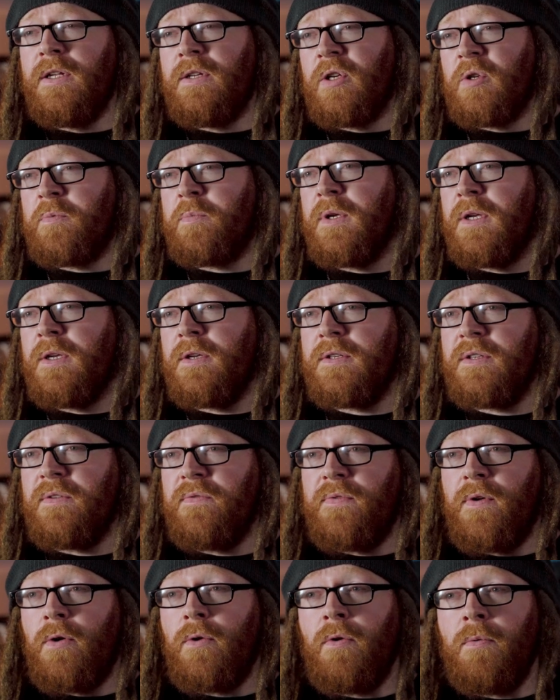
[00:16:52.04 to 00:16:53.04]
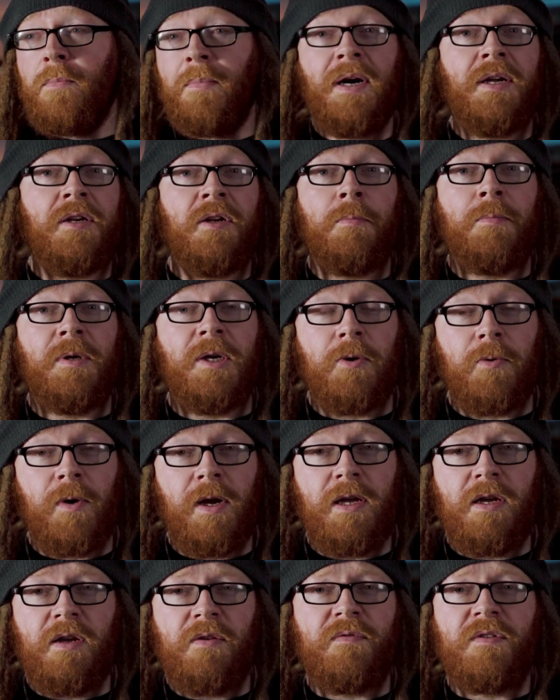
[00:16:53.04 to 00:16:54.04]
just because the photo might not be
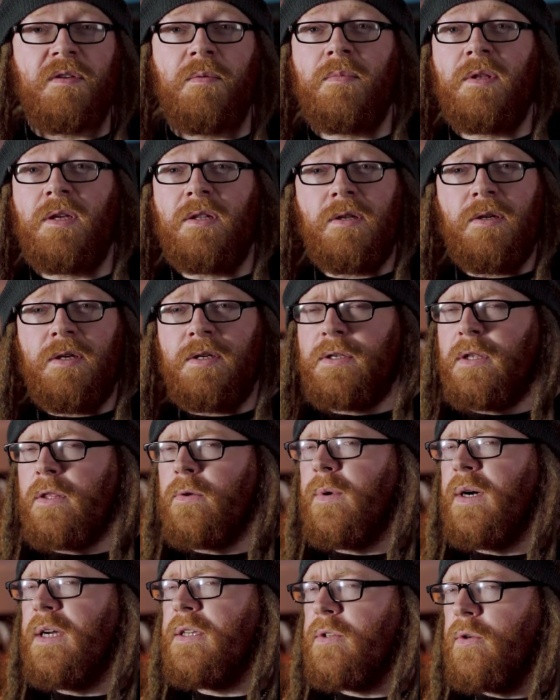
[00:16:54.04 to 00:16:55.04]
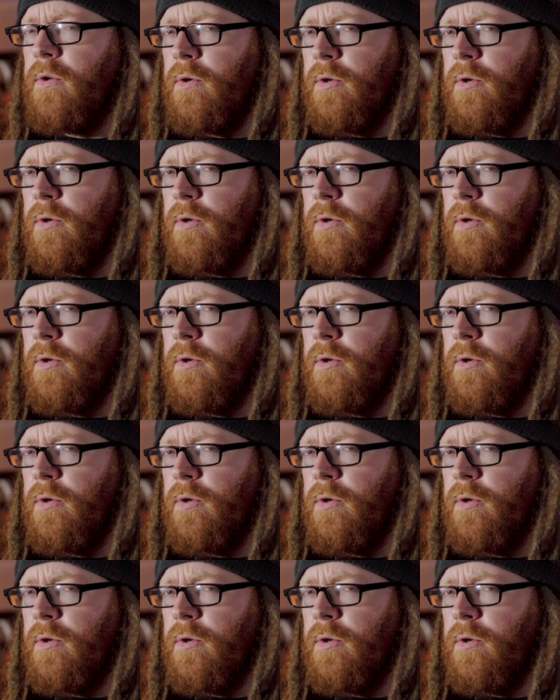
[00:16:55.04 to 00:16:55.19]
great of something that is otherwise